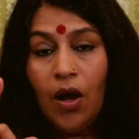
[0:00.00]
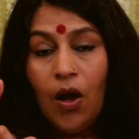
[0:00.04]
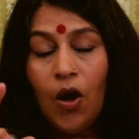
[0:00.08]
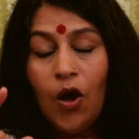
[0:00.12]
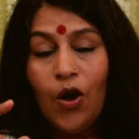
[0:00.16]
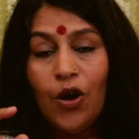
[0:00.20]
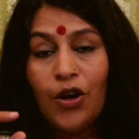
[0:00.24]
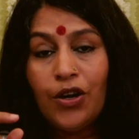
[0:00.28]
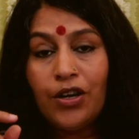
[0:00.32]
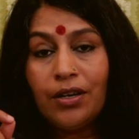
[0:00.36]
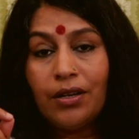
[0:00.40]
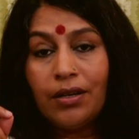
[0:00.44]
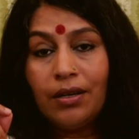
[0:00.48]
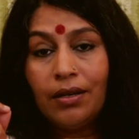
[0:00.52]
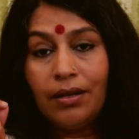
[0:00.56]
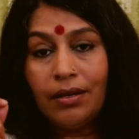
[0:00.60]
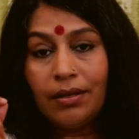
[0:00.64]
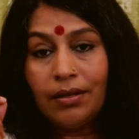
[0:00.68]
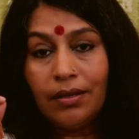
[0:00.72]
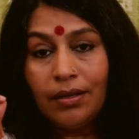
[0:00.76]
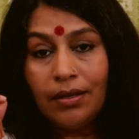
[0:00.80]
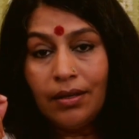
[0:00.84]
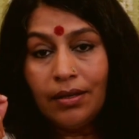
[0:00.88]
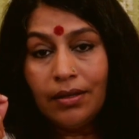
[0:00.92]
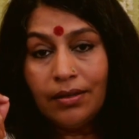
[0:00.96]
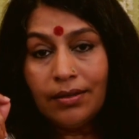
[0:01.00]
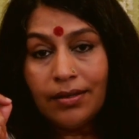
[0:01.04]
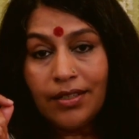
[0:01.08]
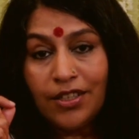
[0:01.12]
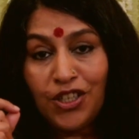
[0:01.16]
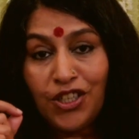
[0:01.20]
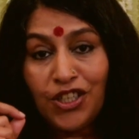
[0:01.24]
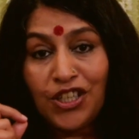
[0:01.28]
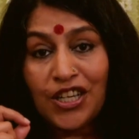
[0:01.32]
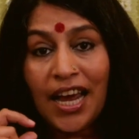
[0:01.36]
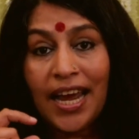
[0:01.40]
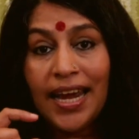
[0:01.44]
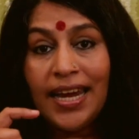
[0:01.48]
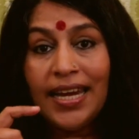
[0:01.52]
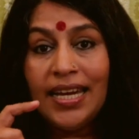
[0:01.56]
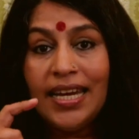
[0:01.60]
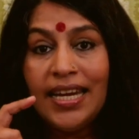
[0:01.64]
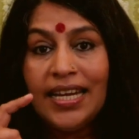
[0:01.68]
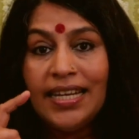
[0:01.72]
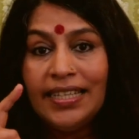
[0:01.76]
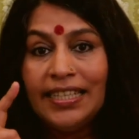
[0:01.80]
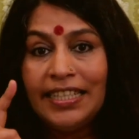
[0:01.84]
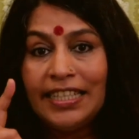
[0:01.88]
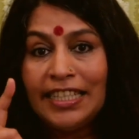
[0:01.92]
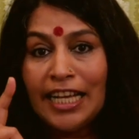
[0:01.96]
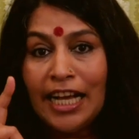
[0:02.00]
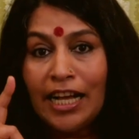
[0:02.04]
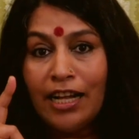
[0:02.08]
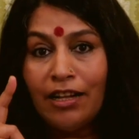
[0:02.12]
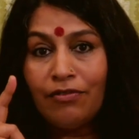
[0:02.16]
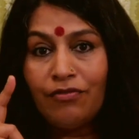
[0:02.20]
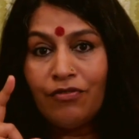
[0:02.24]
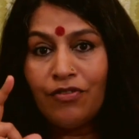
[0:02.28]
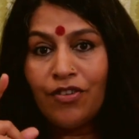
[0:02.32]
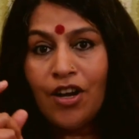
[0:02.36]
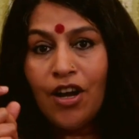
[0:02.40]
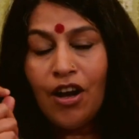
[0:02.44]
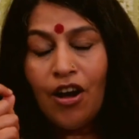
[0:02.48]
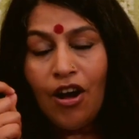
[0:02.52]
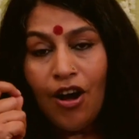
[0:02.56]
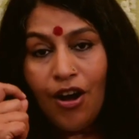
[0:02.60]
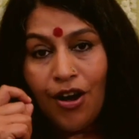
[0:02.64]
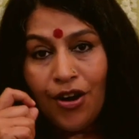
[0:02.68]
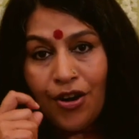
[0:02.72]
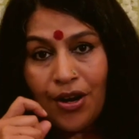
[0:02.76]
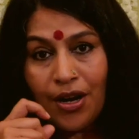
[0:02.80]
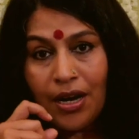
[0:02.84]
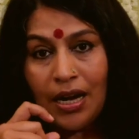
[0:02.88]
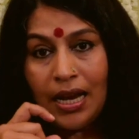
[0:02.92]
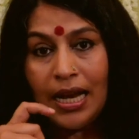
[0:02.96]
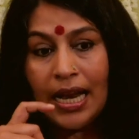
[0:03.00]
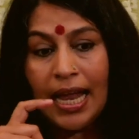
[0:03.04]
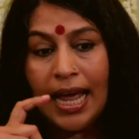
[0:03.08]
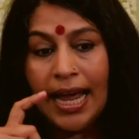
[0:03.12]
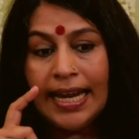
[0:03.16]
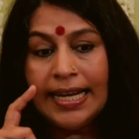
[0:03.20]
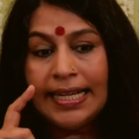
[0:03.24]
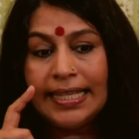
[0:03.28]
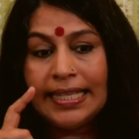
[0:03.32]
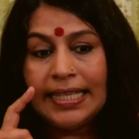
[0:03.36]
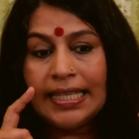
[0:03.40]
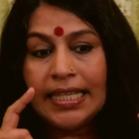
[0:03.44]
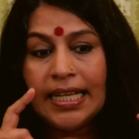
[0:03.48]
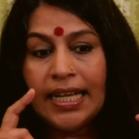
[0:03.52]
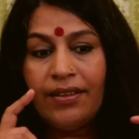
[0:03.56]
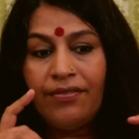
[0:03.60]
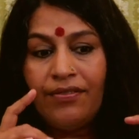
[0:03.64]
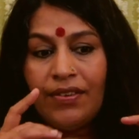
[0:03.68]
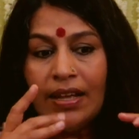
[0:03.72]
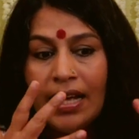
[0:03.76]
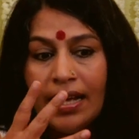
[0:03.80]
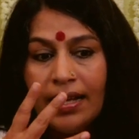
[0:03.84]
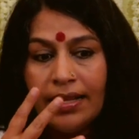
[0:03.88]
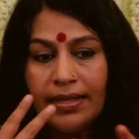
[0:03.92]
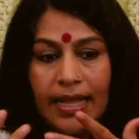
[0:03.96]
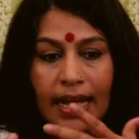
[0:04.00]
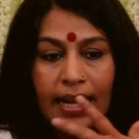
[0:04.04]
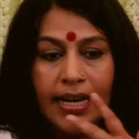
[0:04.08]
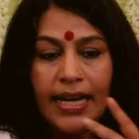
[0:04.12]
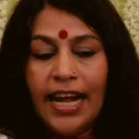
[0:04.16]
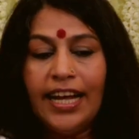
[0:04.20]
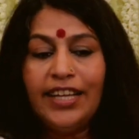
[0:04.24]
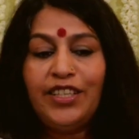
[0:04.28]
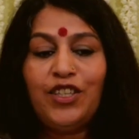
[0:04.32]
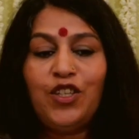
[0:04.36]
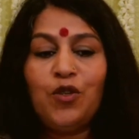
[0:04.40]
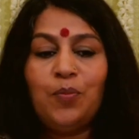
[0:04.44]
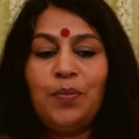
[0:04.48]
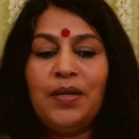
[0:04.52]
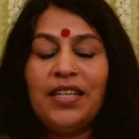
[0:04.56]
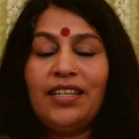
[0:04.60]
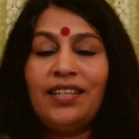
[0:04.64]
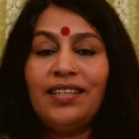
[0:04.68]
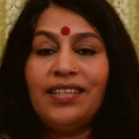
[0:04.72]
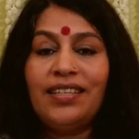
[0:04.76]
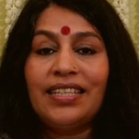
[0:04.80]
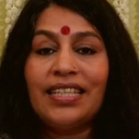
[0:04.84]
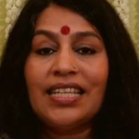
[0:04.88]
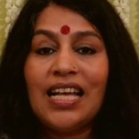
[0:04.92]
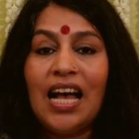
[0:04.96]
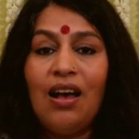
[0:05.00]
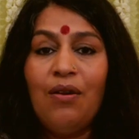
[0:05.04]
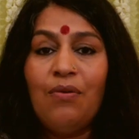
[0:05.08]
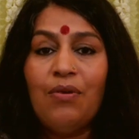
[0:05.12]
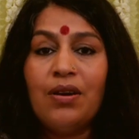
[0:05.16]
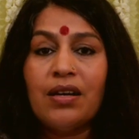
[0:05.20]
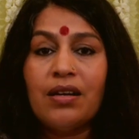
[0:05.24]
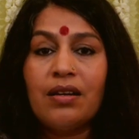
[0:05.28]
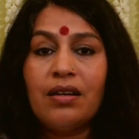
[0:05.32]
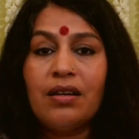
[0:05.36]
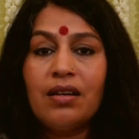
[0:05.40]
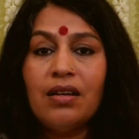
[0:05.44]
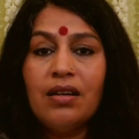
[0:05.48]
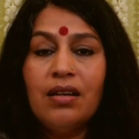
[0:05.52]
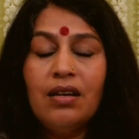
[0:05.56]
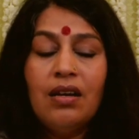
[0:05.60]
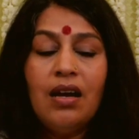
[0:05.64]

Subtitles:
or a shining self, or a light self that has to be discovered.